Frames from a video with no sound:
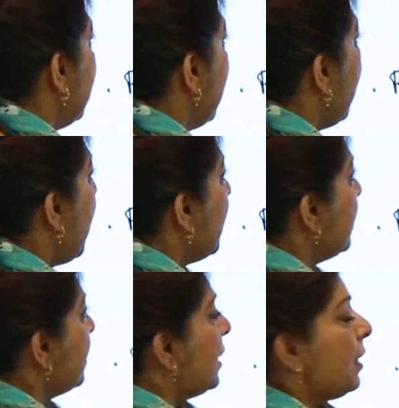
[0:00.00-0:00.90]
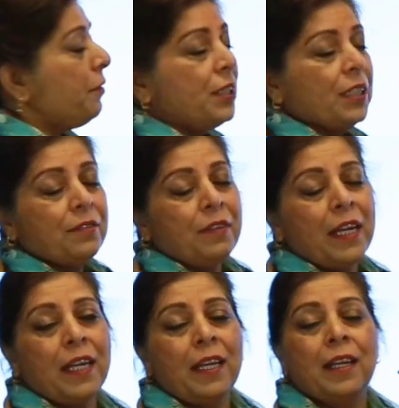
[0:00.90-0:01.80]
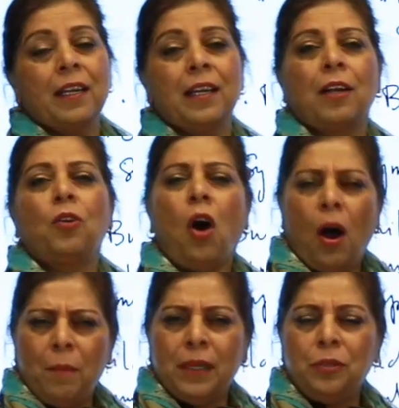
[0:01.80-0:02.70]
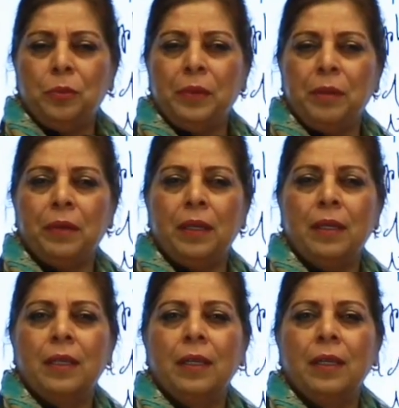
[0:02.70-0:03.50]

Other thing which is very common to people,